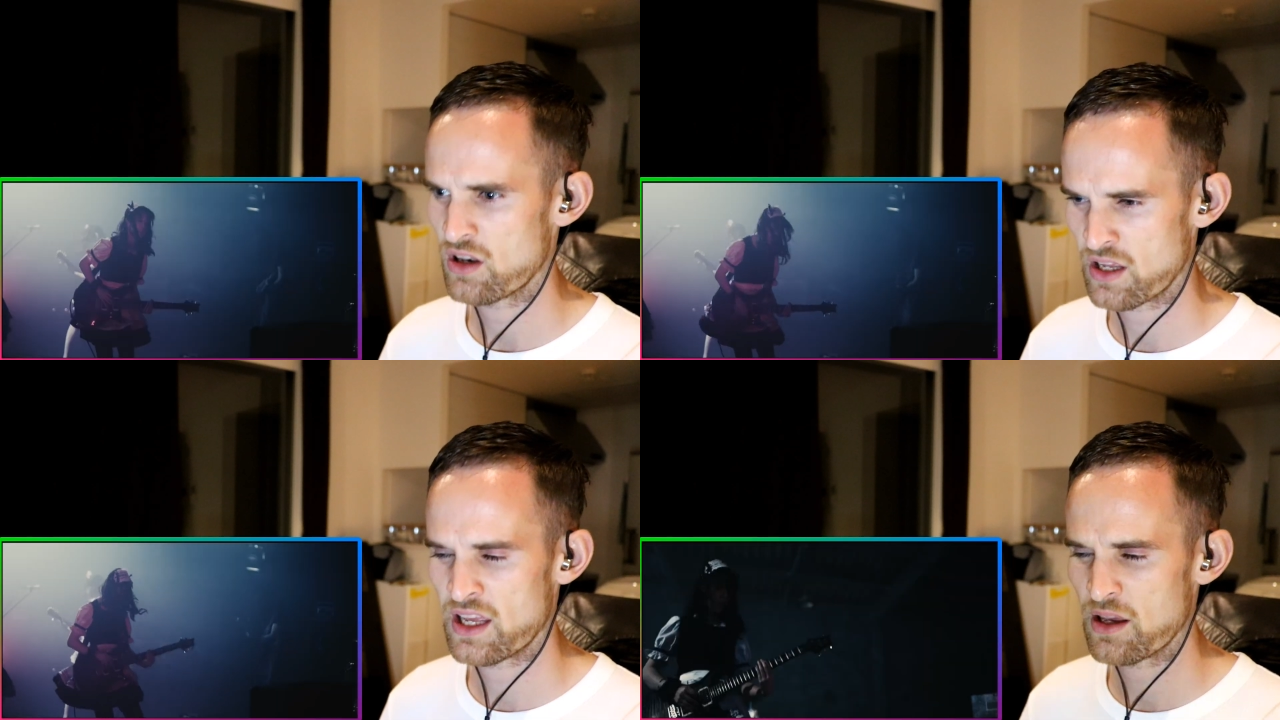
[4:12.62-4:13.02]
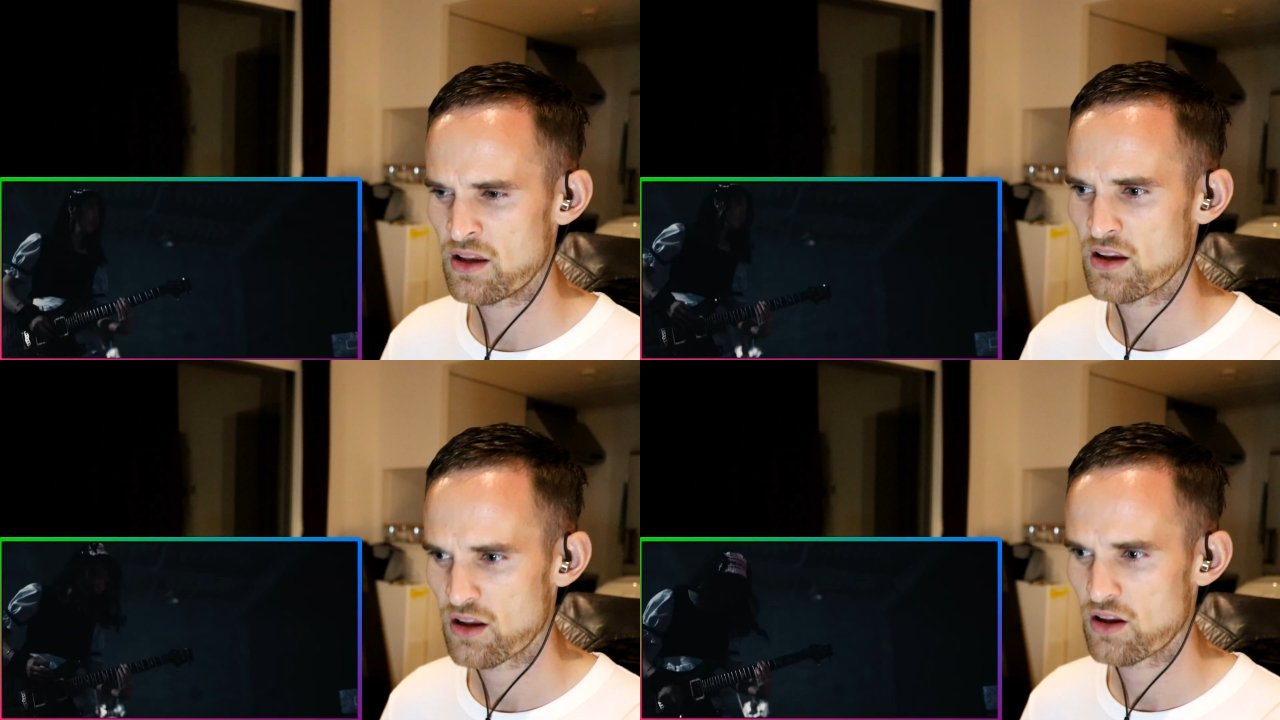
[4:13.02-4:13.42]
Right here.
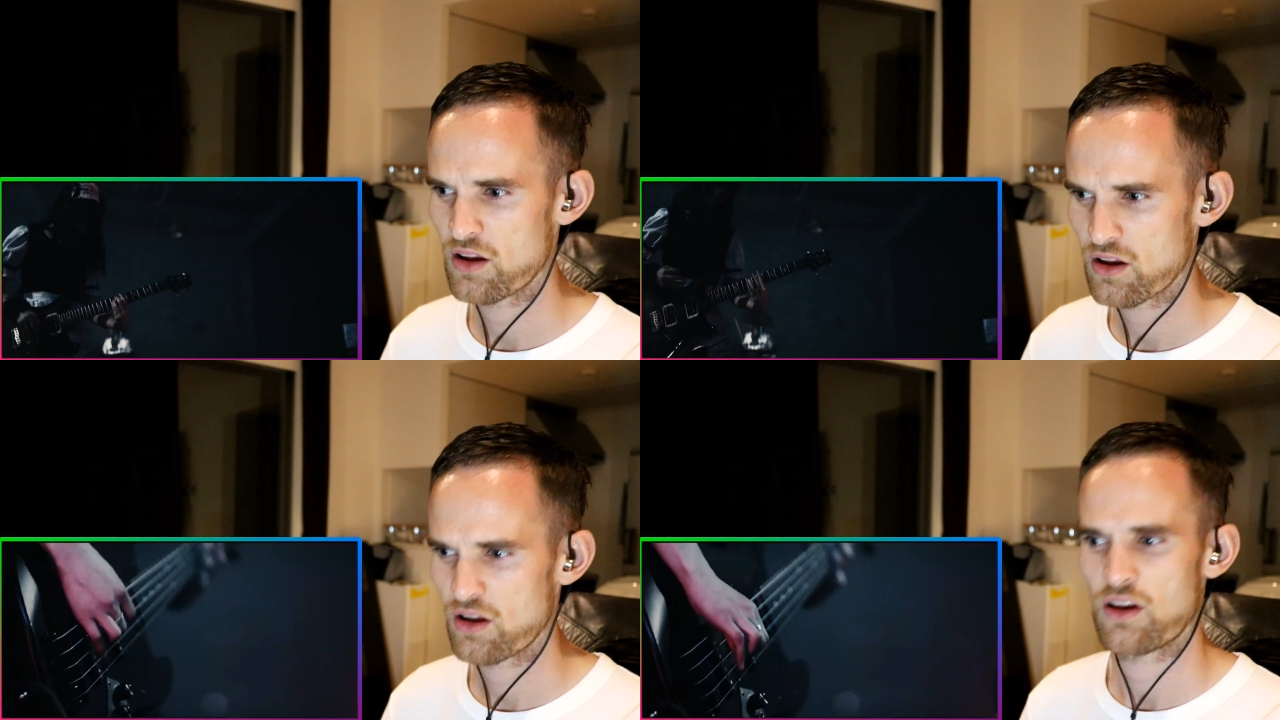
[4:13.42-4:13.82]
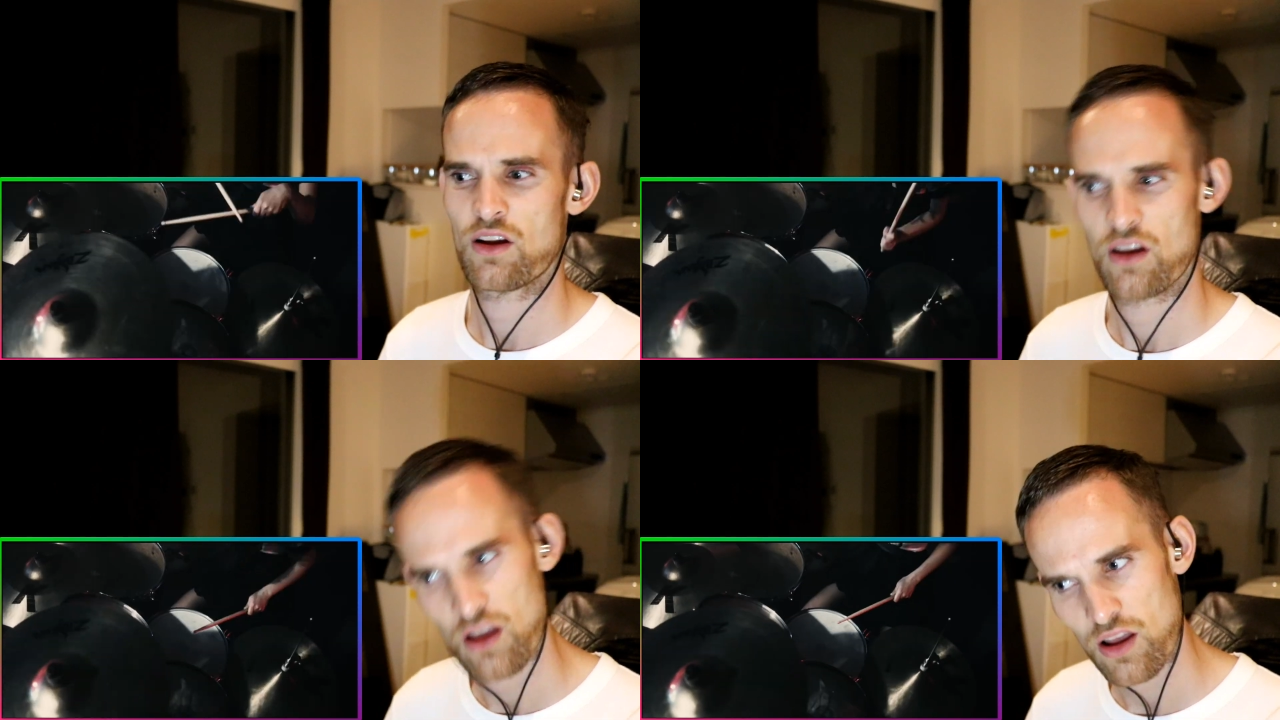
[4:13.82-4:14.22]

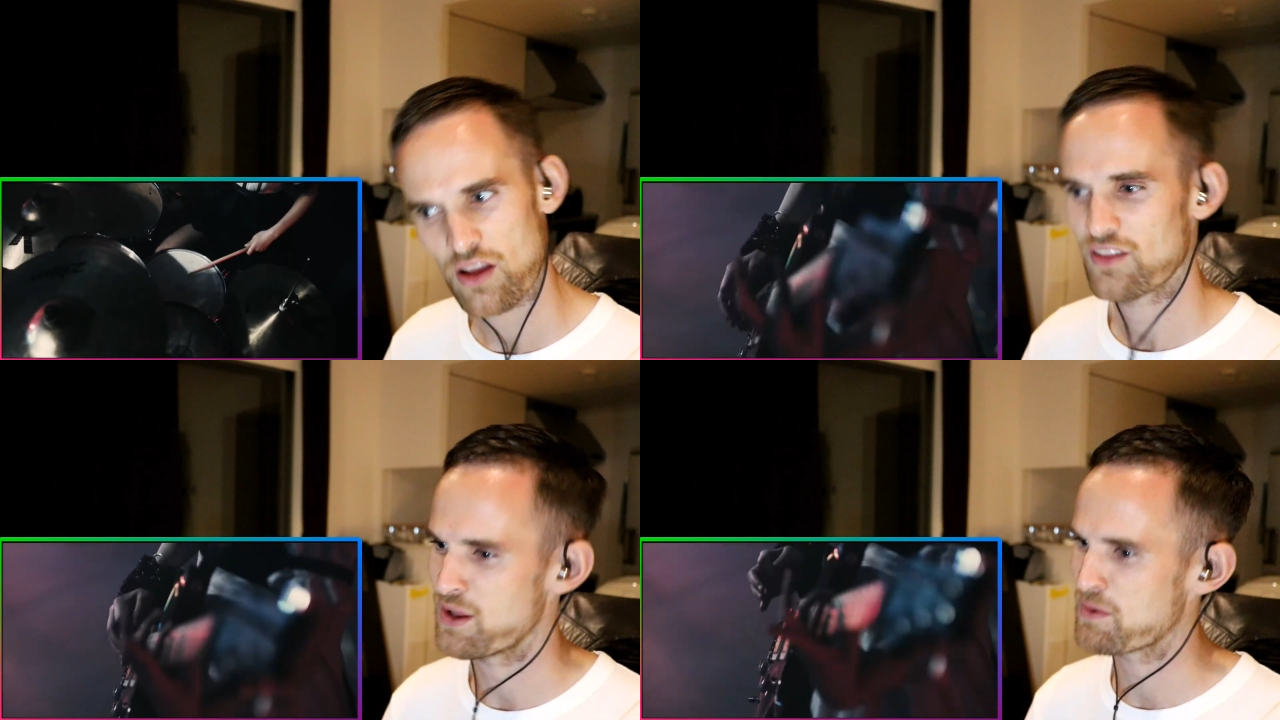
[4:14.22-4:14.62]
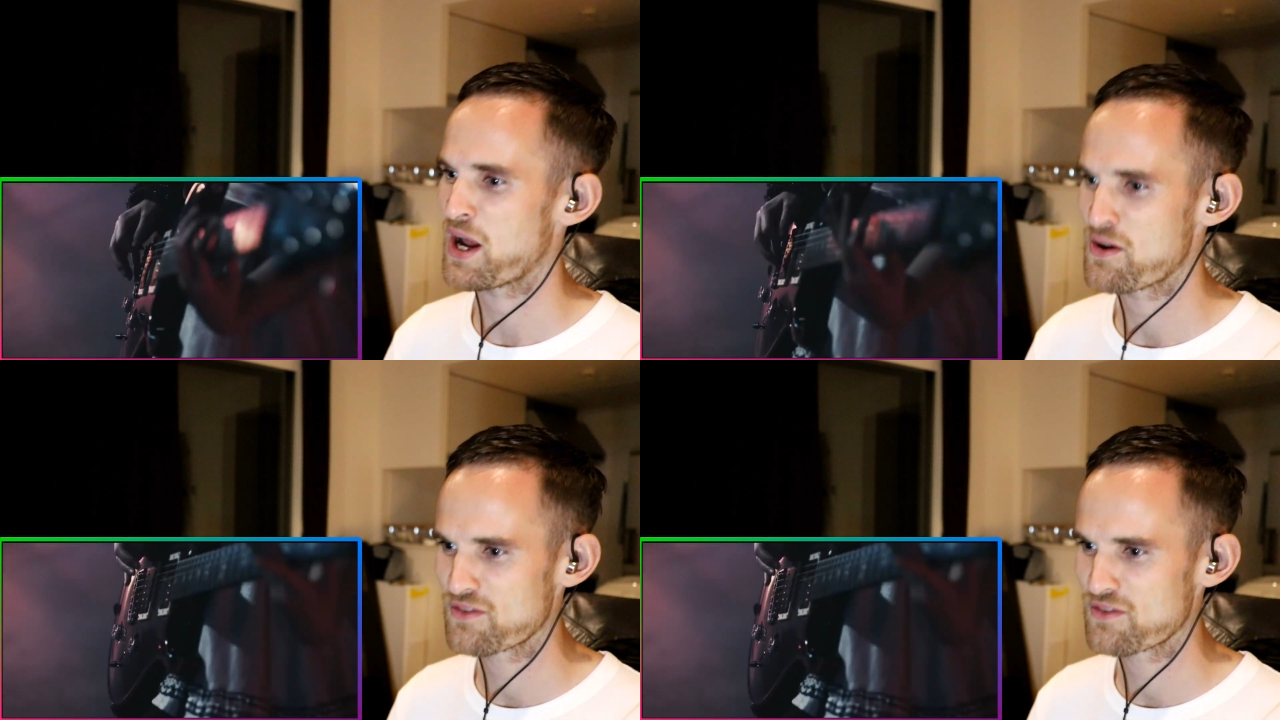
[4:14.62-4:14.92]
There we go.